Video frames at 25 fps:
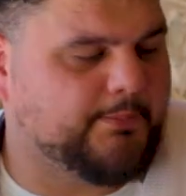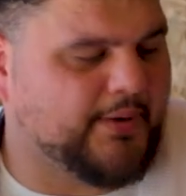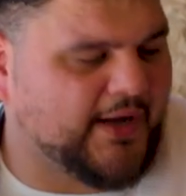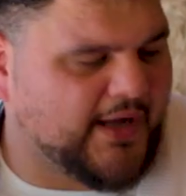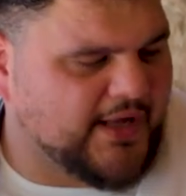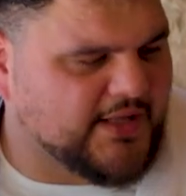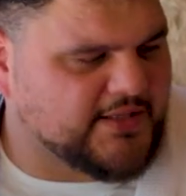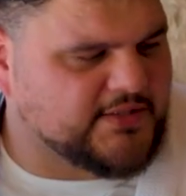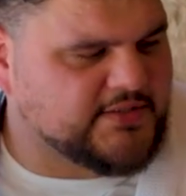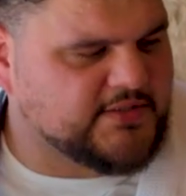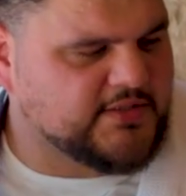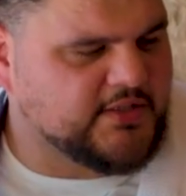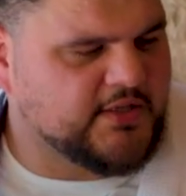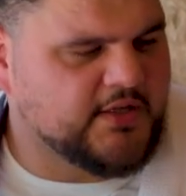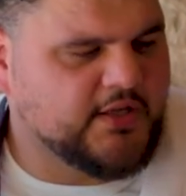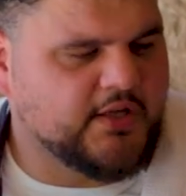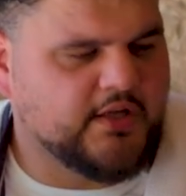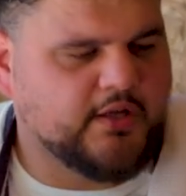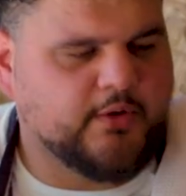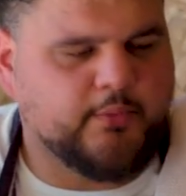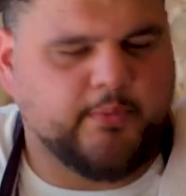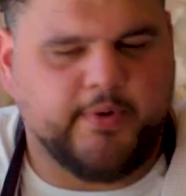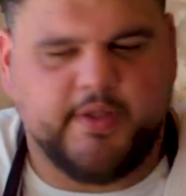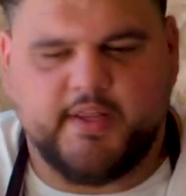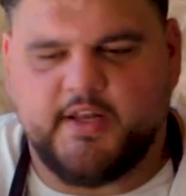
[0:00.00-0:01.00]
But
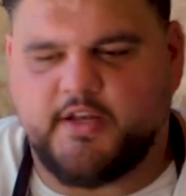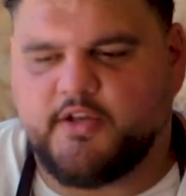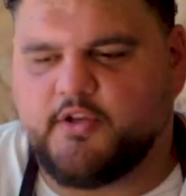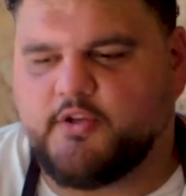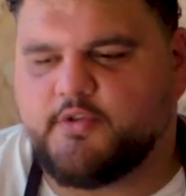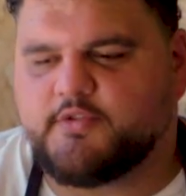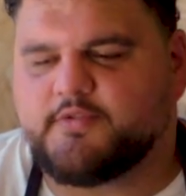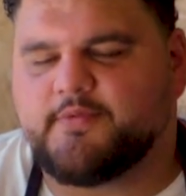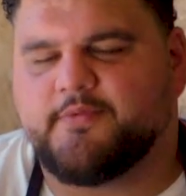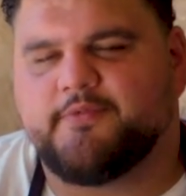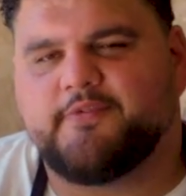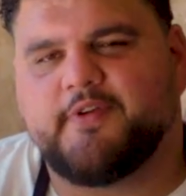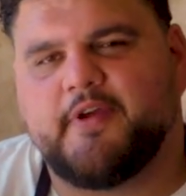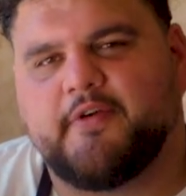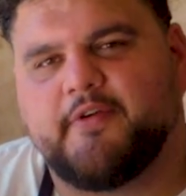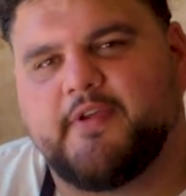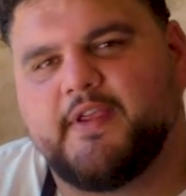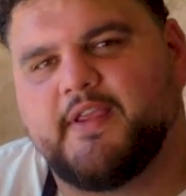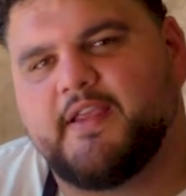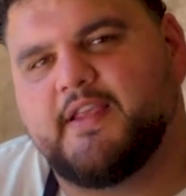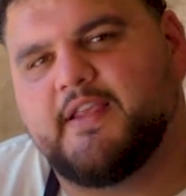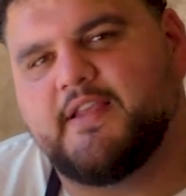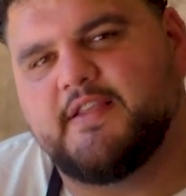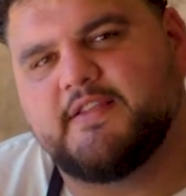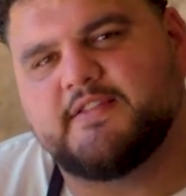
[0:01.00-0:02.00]
we're going to do some very
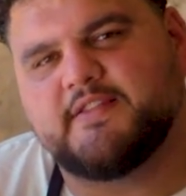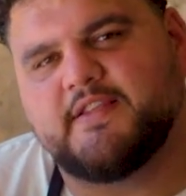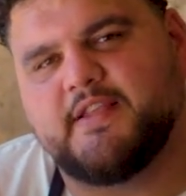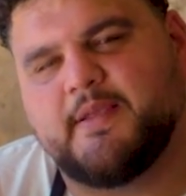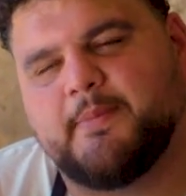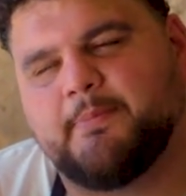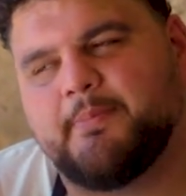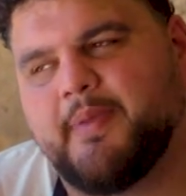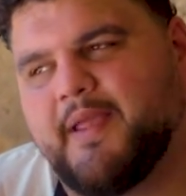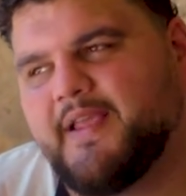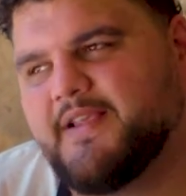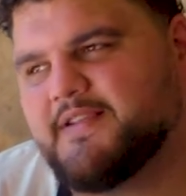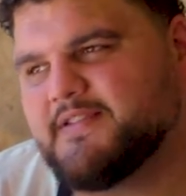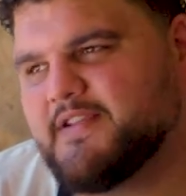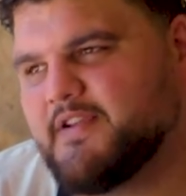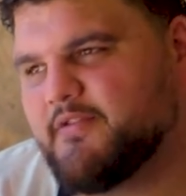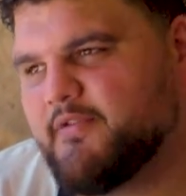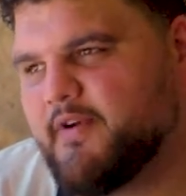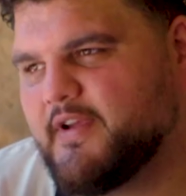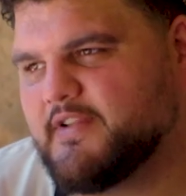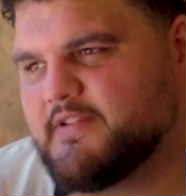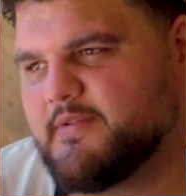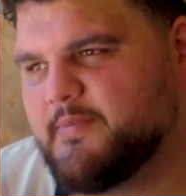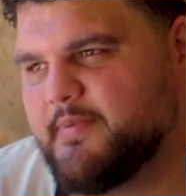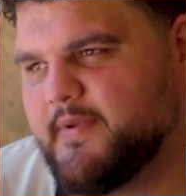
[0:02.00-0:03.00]
easy, basic
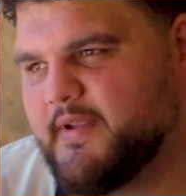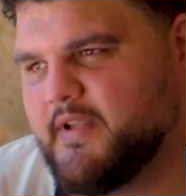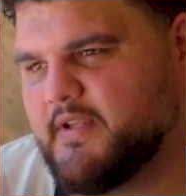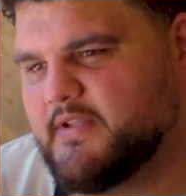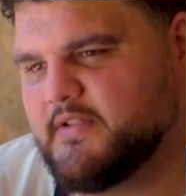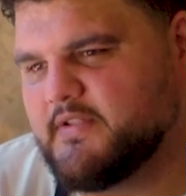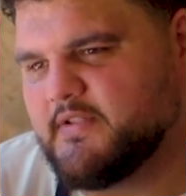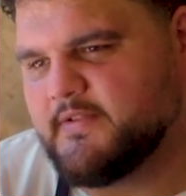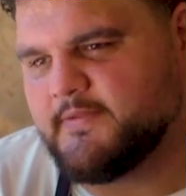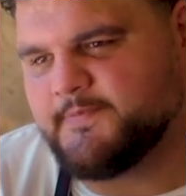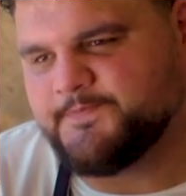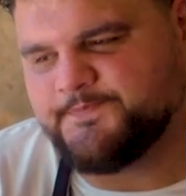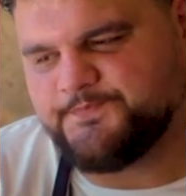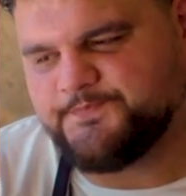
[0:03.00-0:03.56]
recipes,